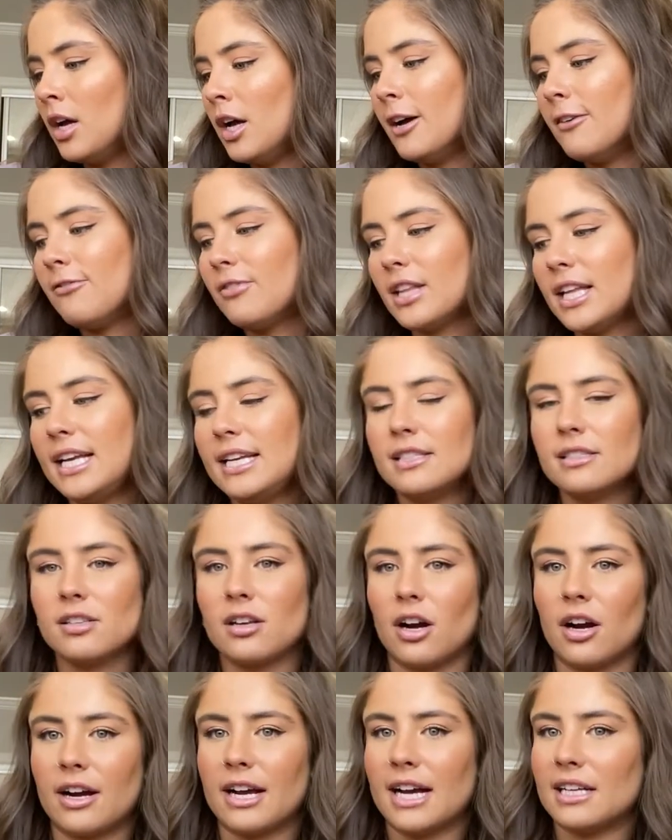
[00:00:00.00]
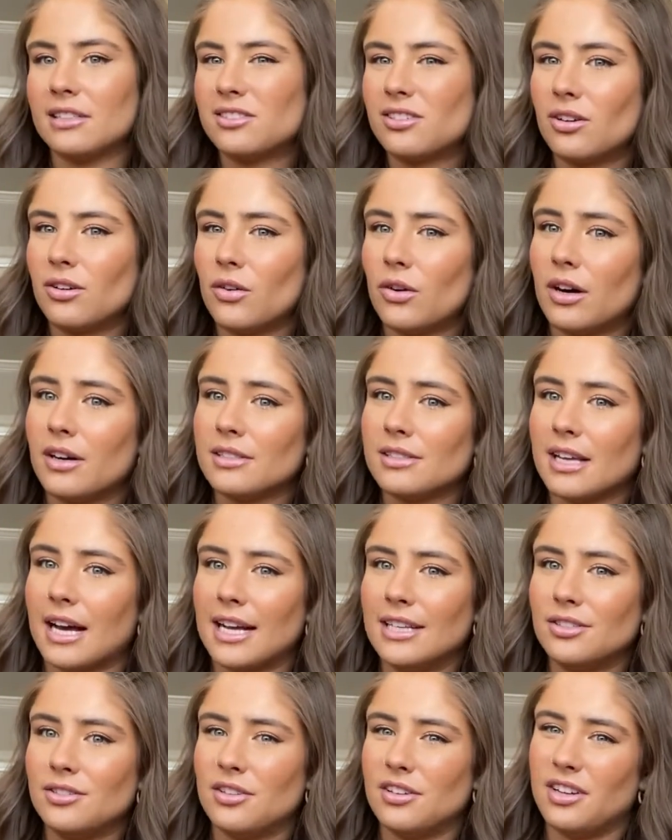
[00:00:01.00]
Fleas, our cats don't go outside,
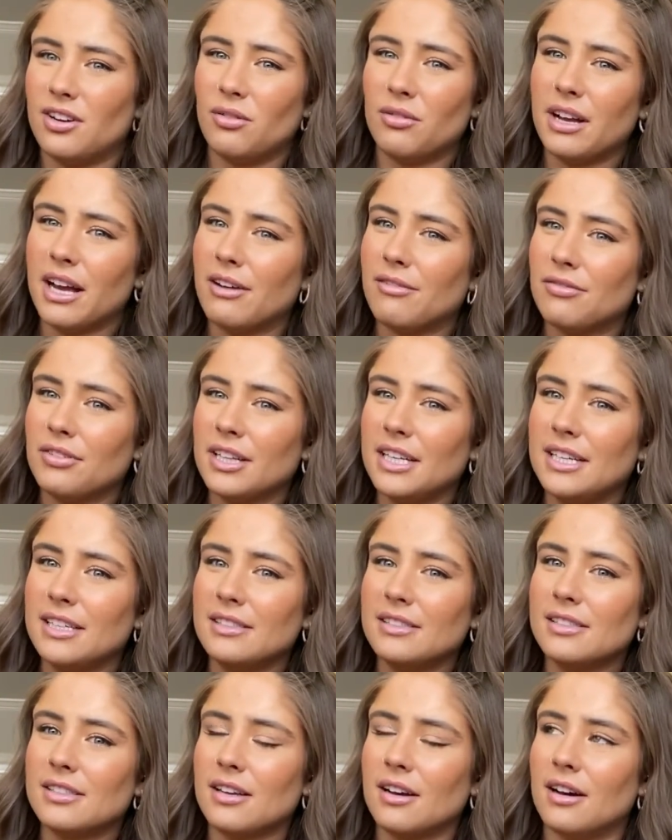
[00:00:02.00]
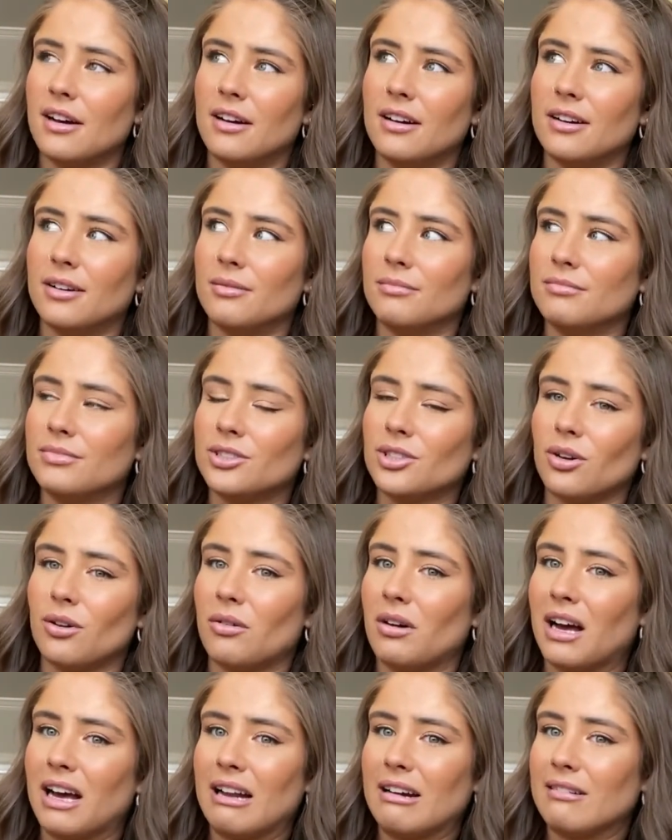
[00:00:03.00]
so they don't get fleas, so
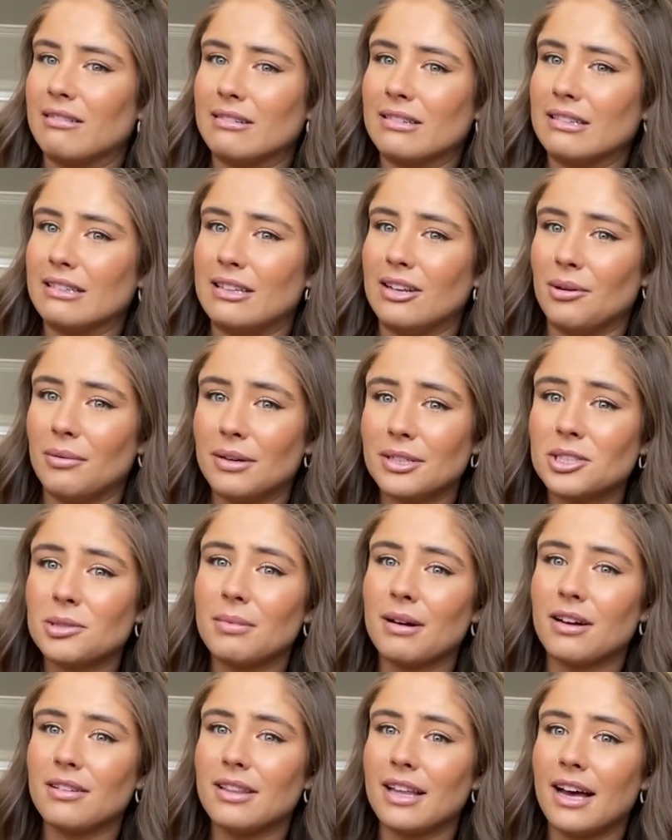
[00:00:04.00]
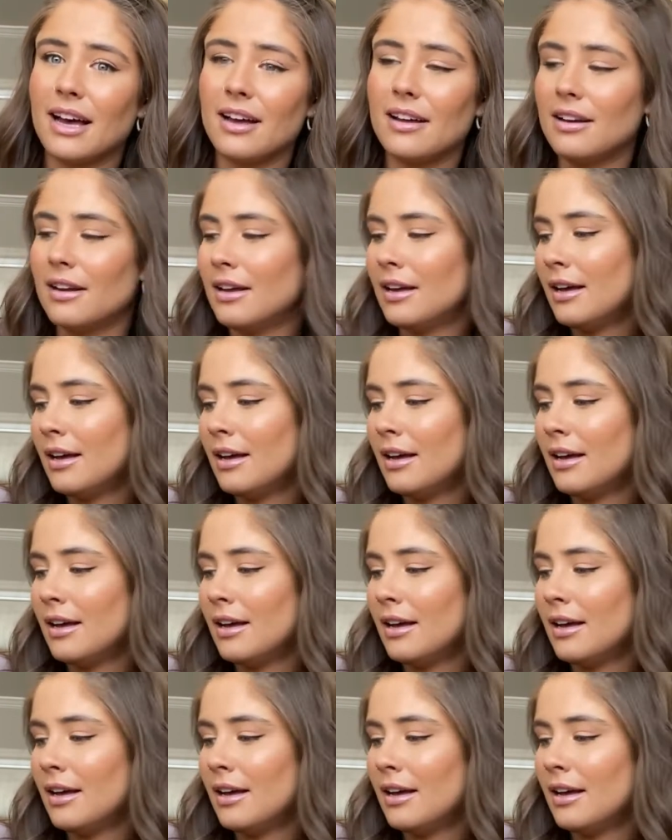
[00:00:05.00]
I don't really know much about that.